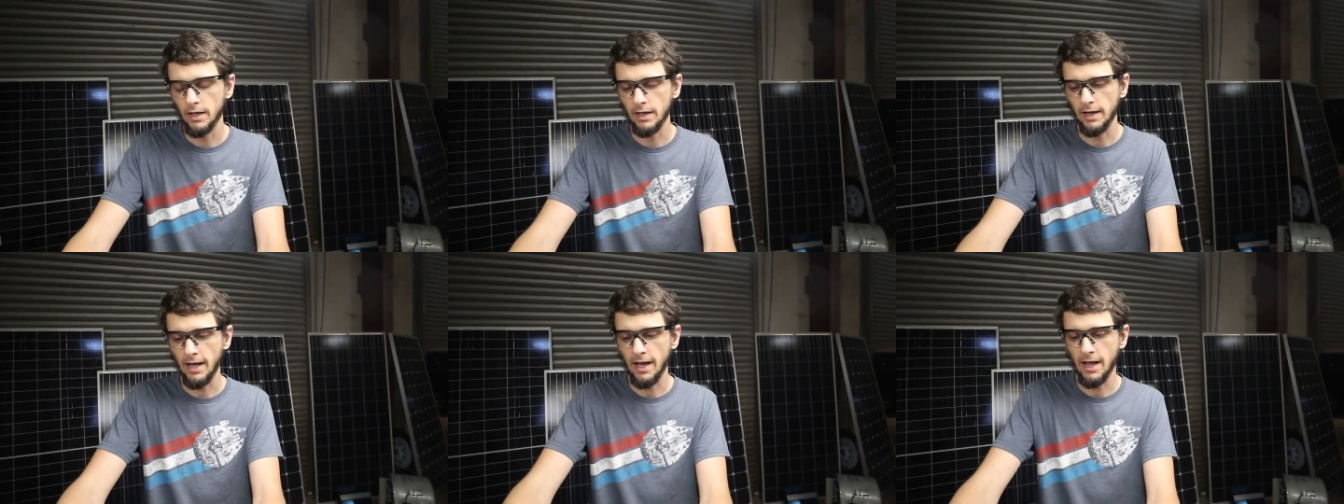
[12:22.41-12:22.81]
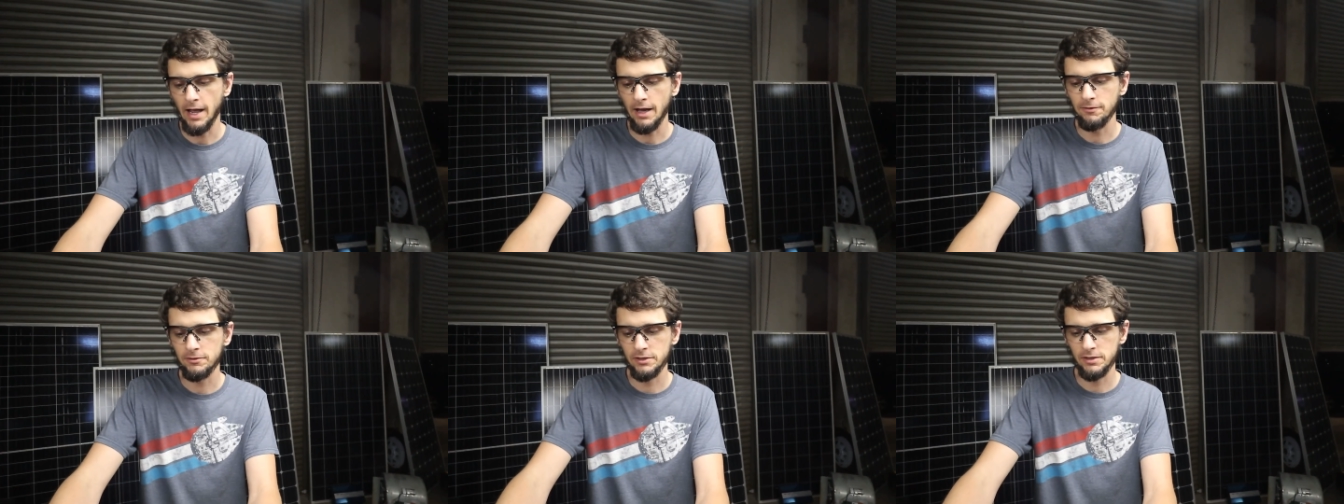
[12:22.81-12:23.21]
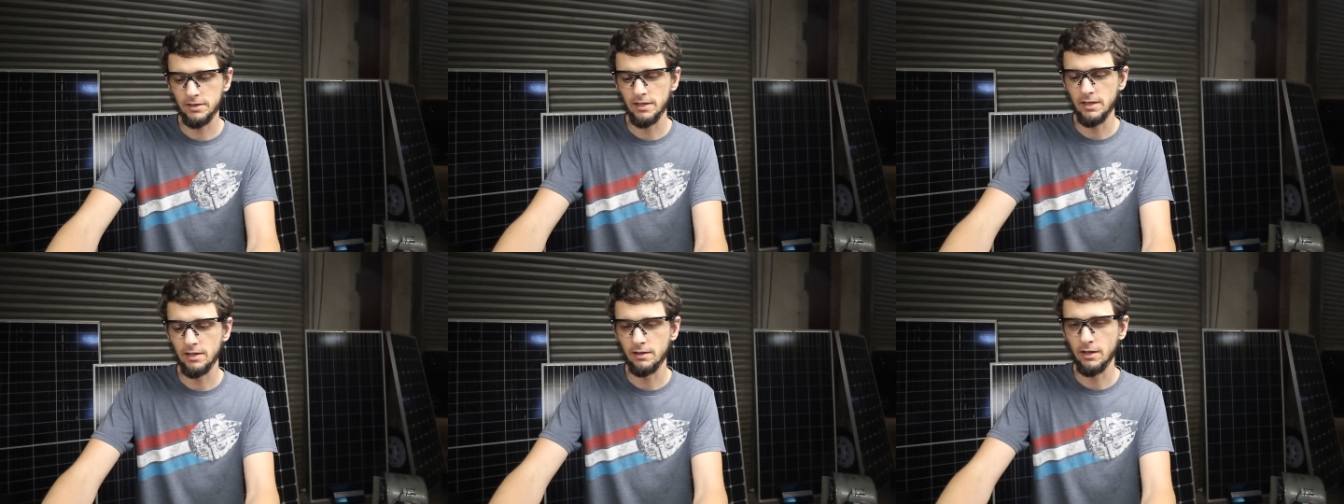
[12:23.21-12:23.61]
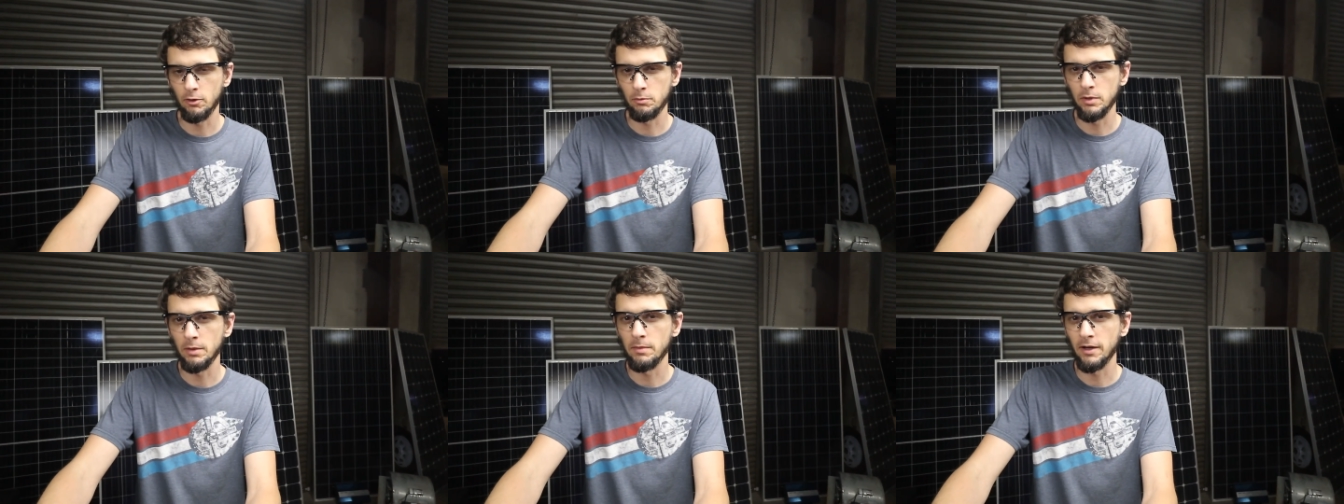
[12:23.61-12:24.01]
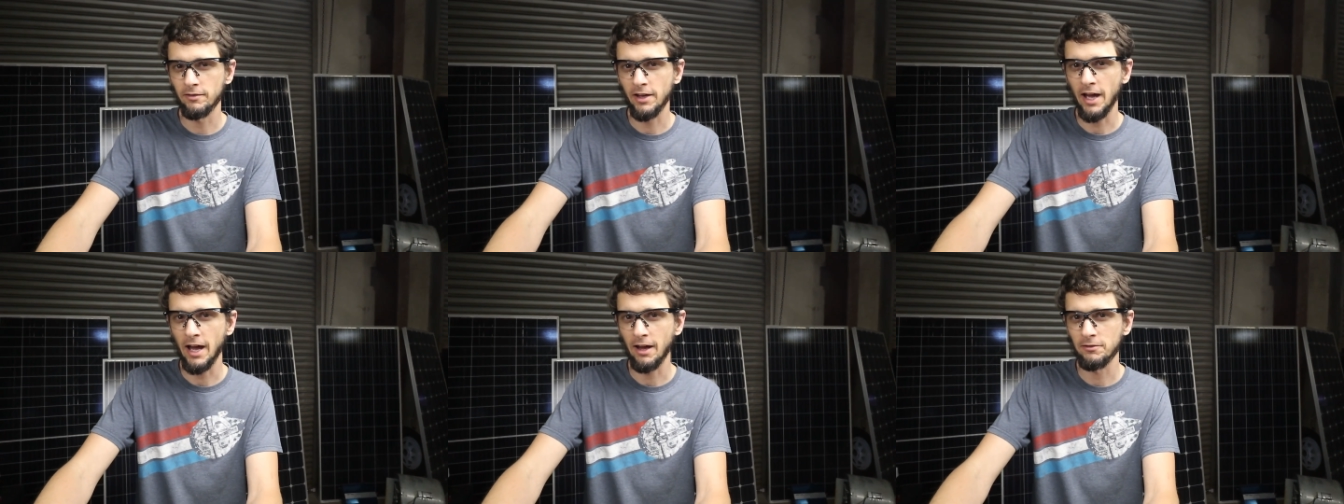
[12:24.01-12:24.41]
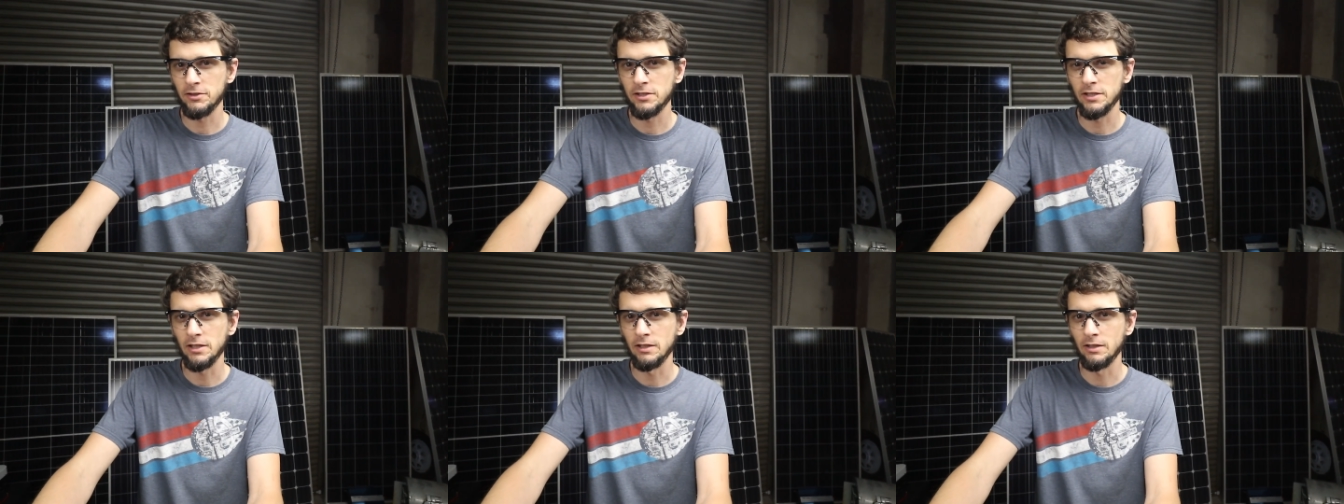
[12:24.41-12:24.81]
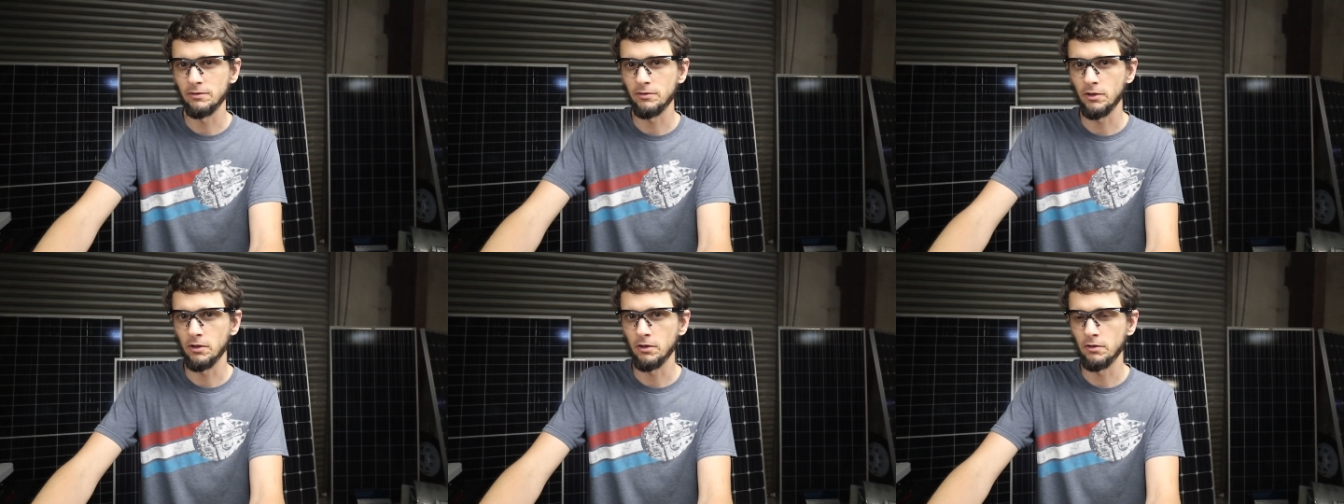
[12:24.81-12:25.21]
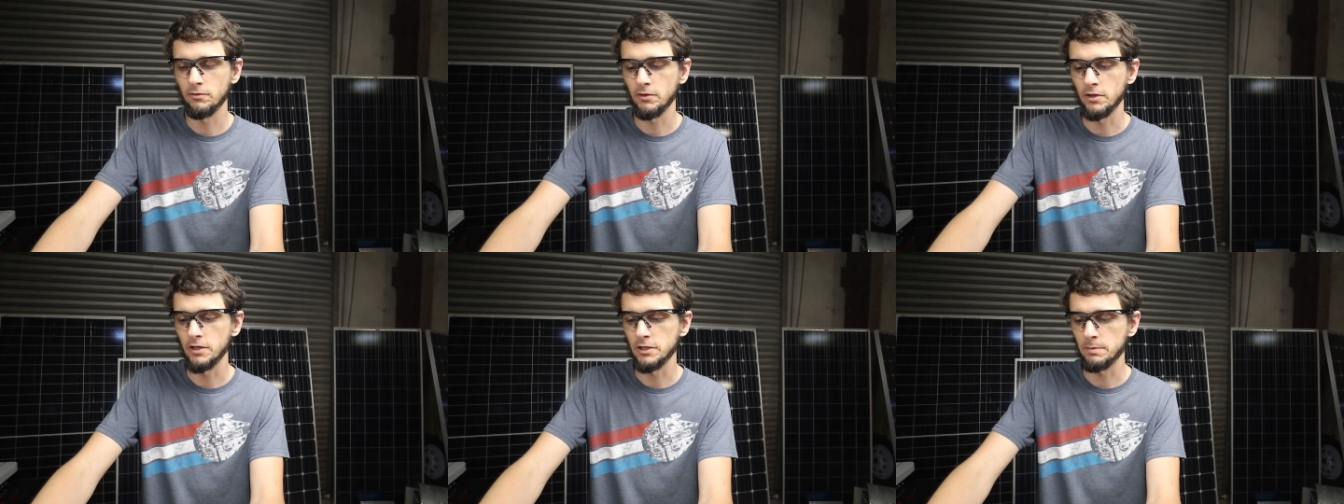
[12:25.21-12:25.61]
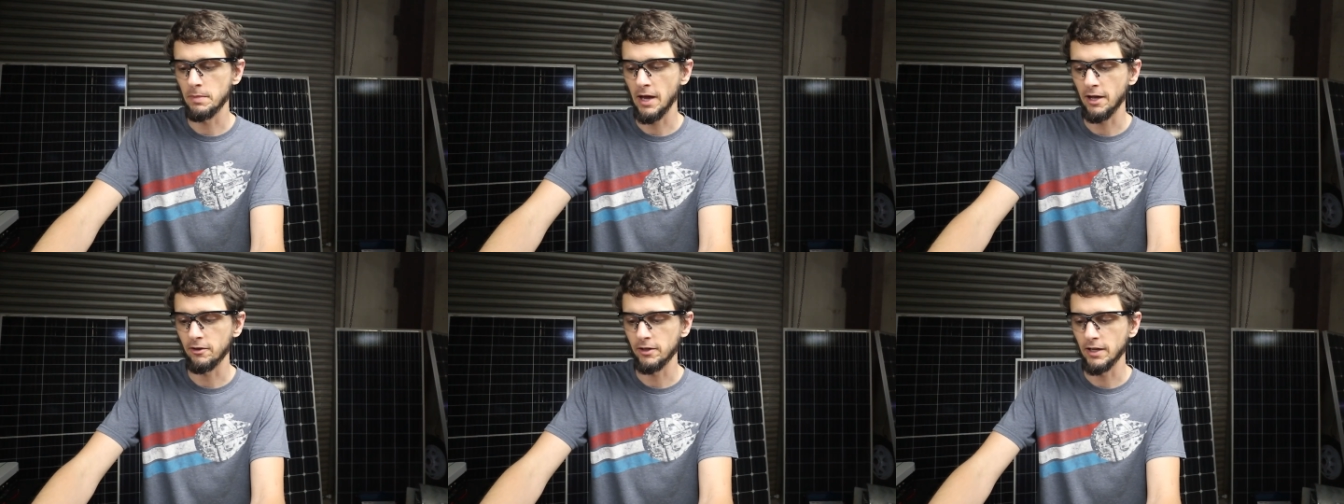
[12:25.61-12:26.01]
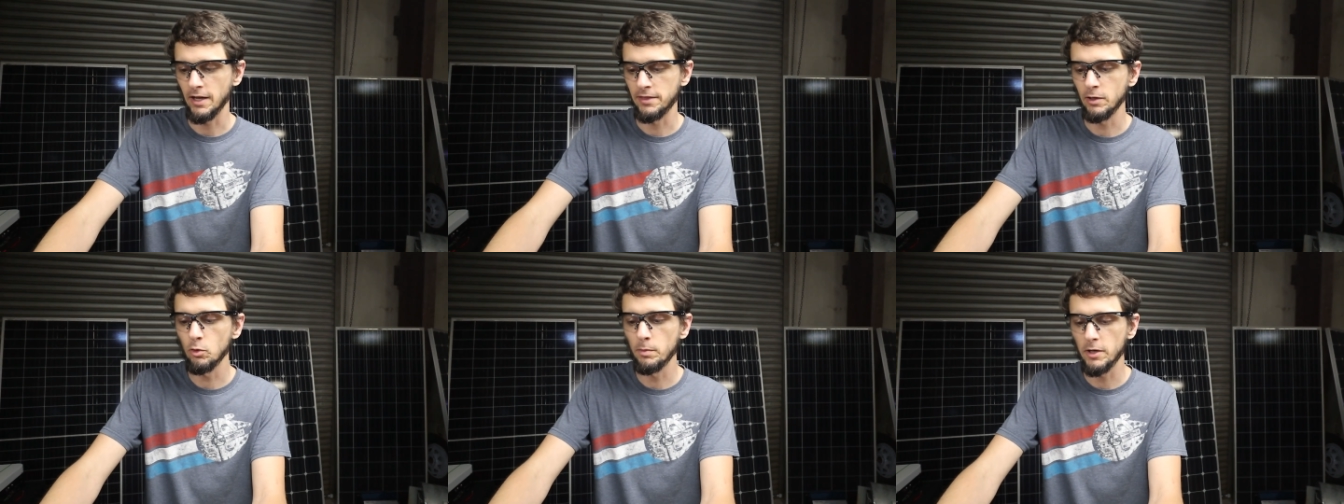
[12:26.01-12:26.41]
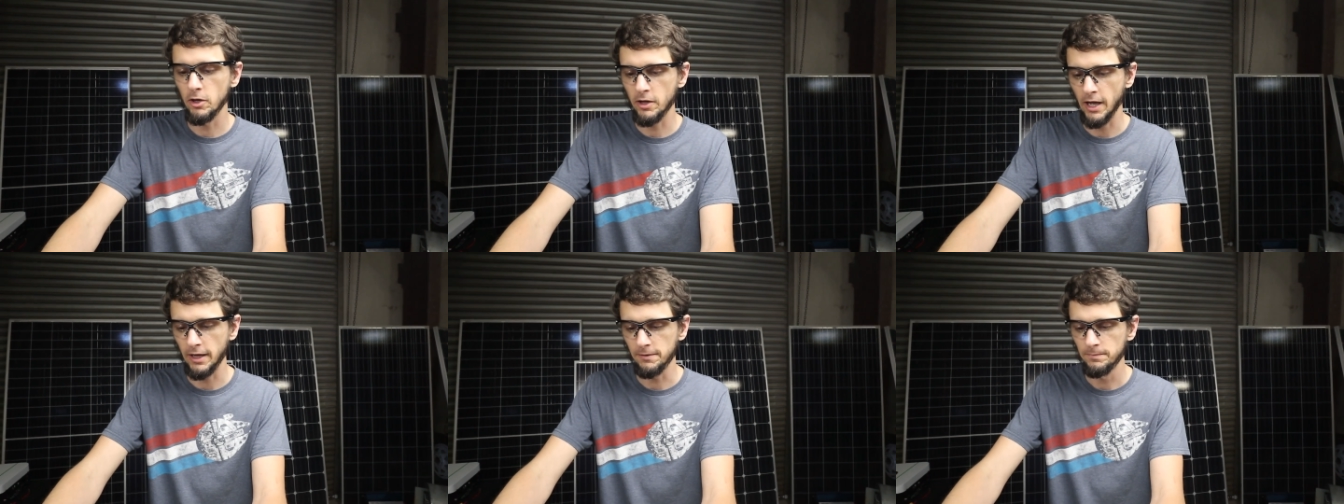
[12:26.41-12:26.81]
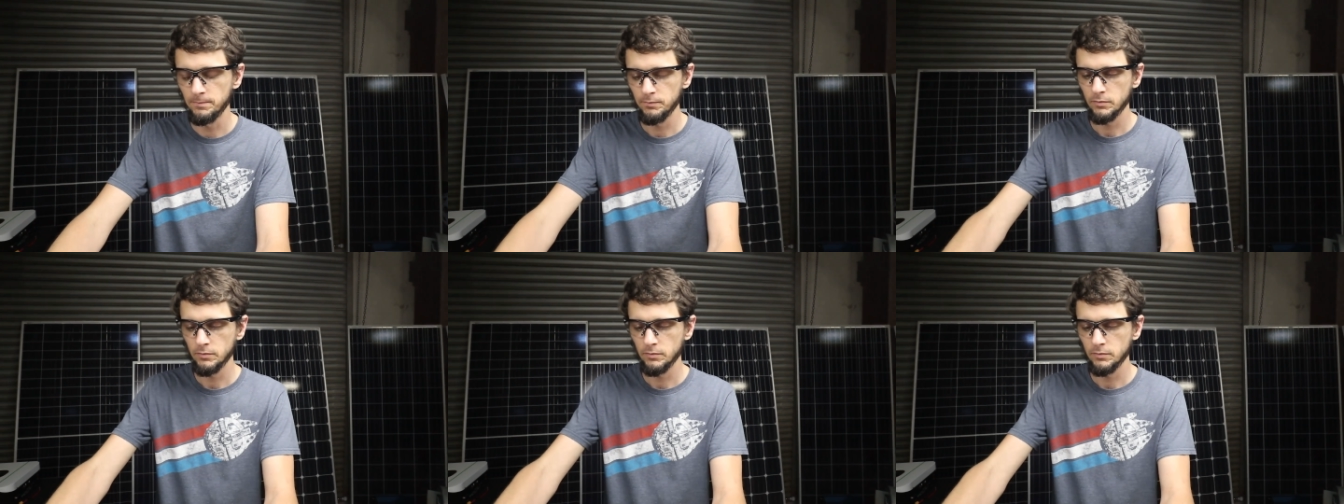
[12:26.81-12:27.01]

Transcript: At half C, that would be above a half C for, for this battery. I think we'll be okay.